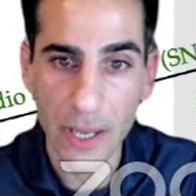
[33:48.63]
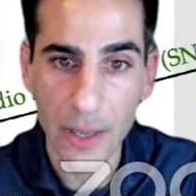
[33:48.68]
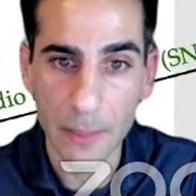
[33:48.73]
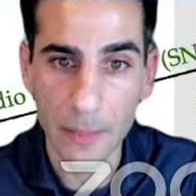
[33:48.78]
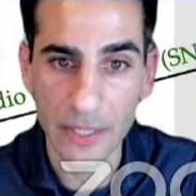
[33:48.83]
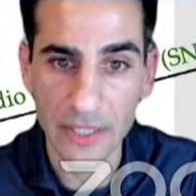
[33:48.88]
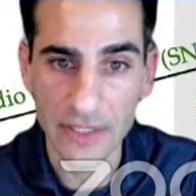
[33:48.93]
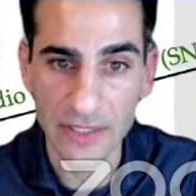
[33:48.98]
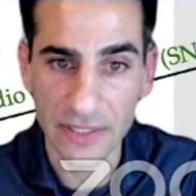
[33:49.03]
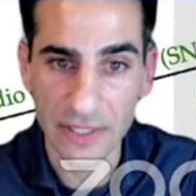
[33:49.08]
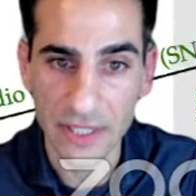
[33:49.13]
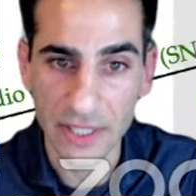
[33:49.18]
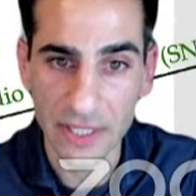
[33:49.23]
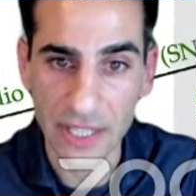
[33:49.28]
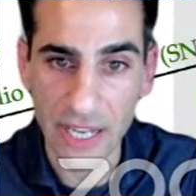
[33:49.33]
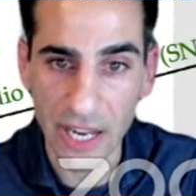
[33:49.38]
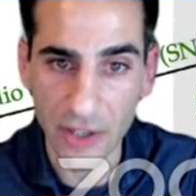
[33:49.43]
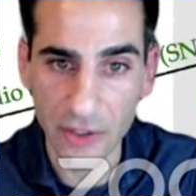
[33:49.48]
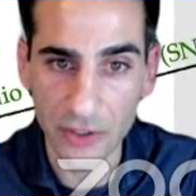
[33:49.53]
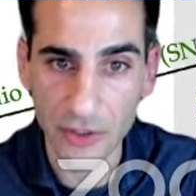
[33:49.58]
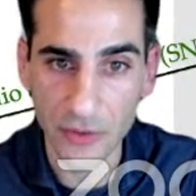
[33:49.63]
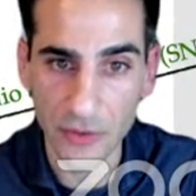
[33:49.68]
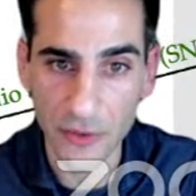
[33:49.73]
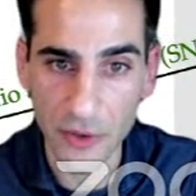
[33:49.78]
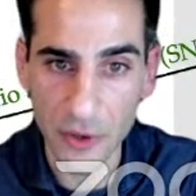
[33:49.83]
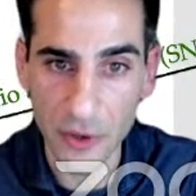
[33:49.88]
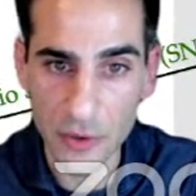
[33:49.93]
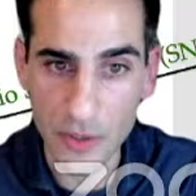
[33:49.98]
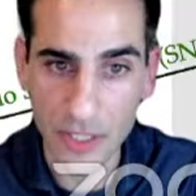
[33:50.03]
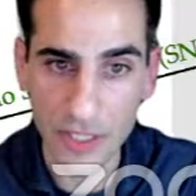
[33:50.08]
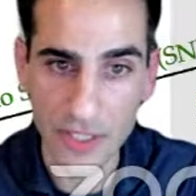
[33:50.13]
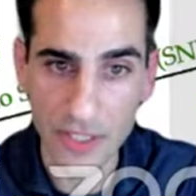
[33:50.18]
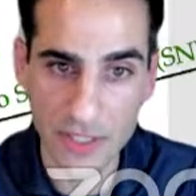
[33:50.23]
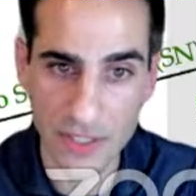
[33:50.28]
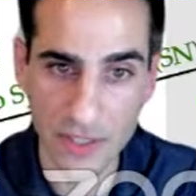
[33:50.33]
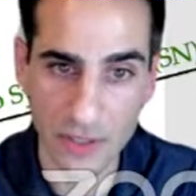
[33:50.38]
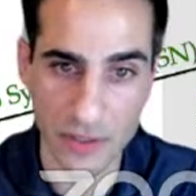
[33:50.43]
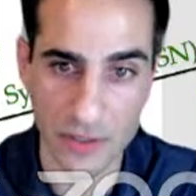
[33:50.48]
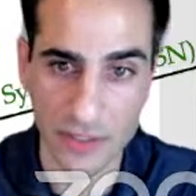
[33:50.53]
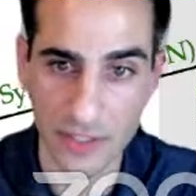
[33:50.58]
but now to focus
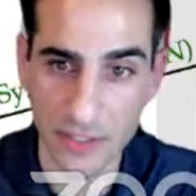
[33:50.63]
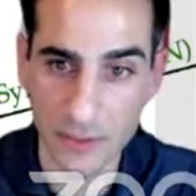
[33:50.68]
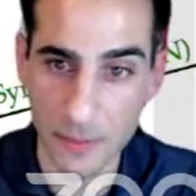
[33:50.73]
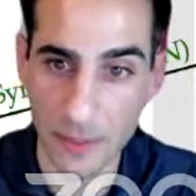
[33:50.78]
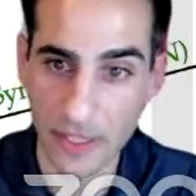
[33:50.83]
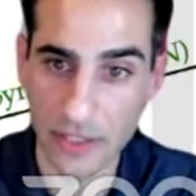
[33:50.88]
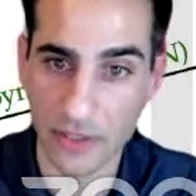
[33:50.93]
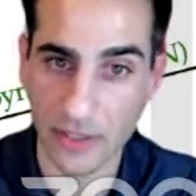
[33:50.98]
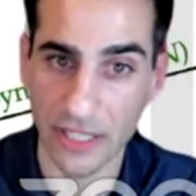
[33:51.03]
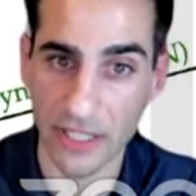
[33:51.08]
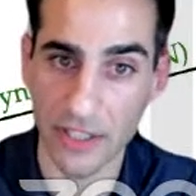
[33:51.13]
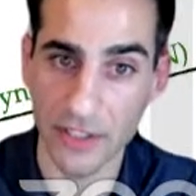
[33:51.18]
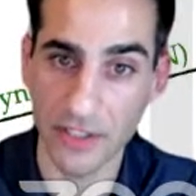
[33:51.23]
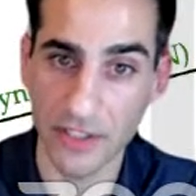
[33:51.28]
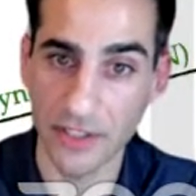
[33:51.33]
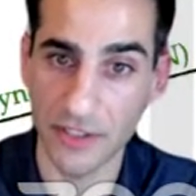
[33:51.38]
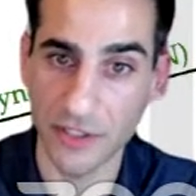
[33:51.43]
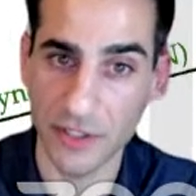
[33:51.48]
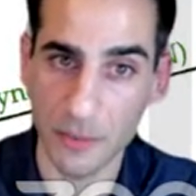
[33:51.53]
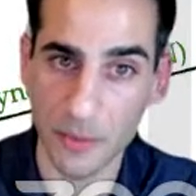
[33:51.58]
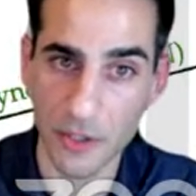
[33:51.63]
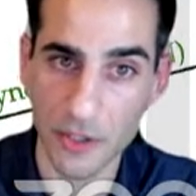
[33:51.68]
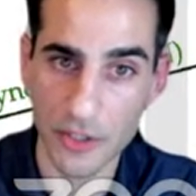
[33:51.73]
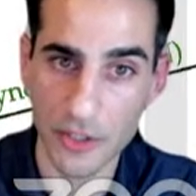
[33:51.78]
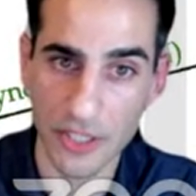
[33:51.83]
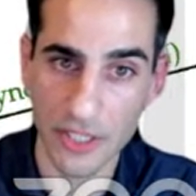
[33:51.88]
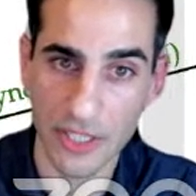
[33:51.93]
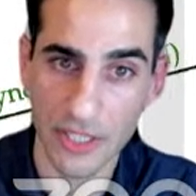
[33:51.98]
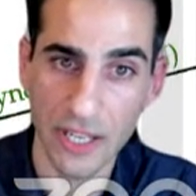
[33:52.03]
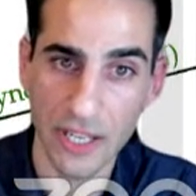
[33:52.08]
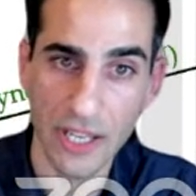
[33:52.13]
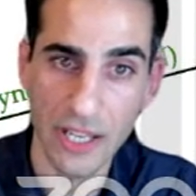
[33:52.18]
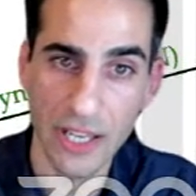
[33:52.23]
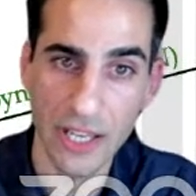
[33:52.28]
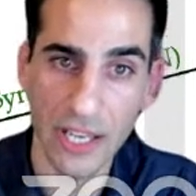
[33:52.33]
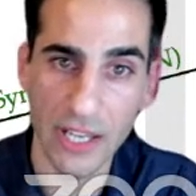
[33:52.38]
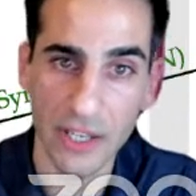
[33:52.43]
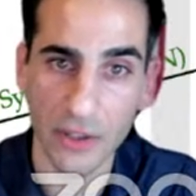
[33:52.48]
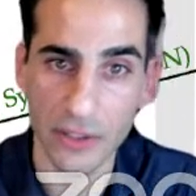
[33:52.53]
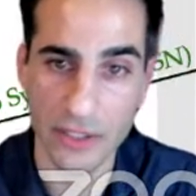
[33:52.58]
on the spectral energy distribution
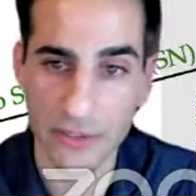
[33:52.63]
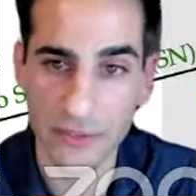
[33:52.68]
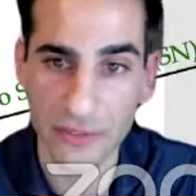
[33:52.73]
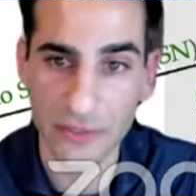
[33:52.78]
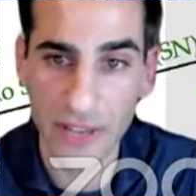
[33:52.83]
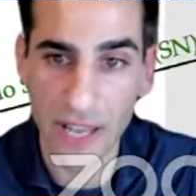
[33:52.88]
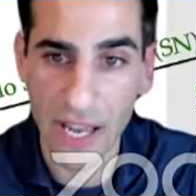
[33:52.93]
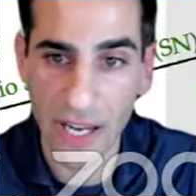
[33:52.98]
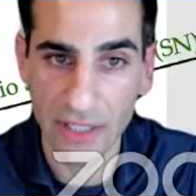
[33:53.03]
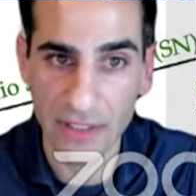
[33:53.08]
and on the fact